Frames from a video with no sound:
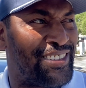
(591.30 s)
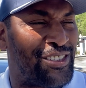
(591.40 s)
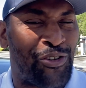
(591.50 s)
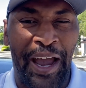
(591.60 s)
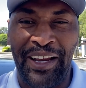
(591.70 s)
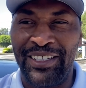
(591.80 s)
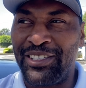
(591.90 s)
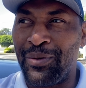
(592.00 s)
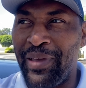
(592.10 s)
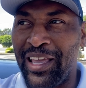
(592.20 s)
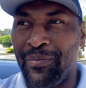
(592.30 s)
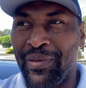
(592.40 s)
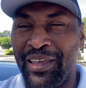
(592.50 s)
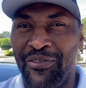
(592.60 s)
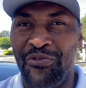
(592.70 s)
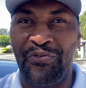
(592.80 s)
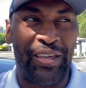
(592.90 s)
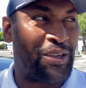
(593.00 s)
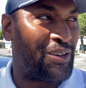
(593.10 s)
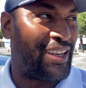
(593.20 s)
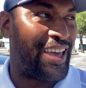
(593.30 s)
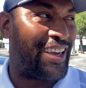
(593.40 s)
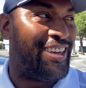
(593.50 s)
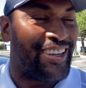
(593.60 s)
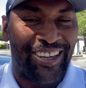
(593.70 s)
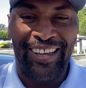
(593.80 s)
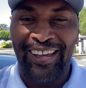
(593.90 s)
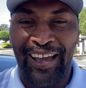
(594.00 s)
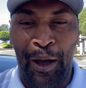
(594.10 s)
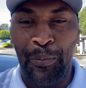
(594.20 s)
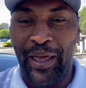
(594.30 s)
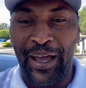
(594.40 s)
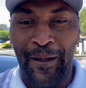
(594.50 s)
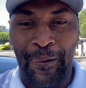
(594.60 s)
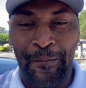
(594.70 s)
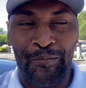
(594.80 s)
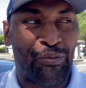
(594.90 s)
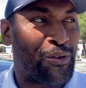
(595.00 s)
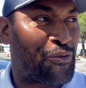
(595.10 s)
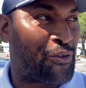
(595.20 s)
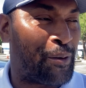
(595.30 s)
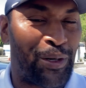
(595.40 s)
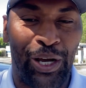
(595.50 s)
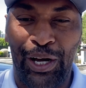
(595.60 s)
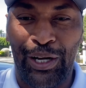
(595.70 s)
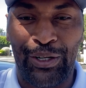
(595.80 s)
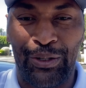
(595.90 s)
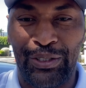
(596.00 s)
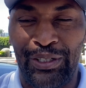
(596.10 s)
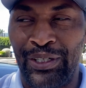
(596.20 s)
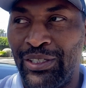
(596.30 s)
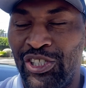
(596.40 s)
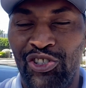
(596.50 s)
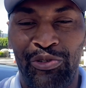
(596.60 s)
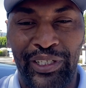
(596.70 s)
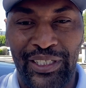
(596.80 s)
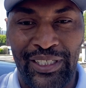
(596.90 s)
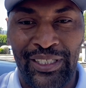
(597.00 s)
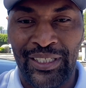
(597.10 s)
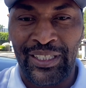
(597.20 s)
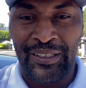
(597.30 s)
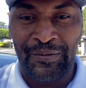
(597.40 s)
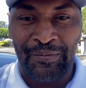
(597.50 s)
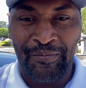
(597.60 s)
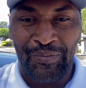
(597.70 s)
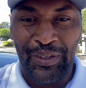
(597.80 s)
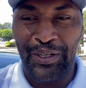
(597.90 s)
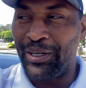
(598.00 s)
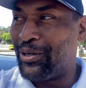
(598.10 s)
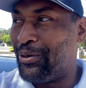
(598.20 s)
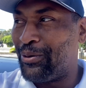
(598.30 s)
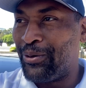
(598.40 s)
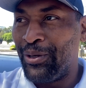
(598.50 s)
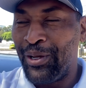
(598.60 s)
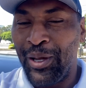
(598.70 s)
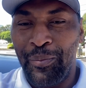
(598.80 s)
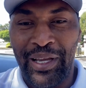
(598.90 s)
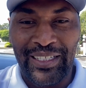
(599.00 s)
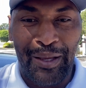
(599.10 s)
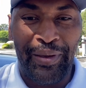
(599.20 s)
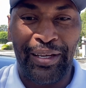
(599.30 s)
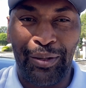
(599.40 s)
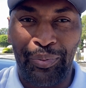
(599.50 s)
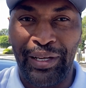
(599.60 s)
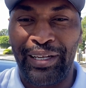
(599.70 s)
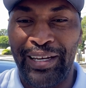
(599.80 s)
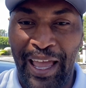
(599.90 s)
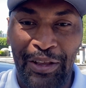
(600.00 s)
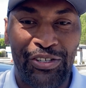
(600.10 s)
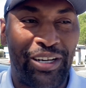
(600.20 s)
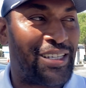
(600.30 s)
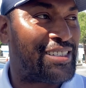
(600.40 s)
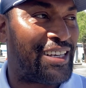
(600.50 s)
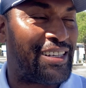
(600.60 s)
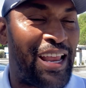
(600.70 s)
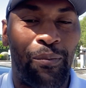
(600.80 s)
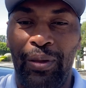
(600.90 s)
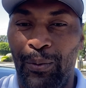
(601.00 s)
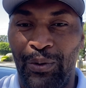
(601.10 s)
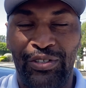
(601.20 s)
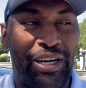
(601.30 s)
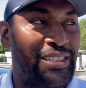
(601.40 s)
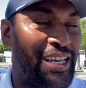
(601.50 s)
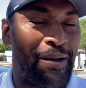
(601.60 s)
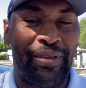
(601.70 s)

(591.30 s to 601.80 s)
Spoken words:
trying to make me feel like I'm not from the hardcore streets, you know, because I'm an independent. Now you're trying to say, now people will try to say I'm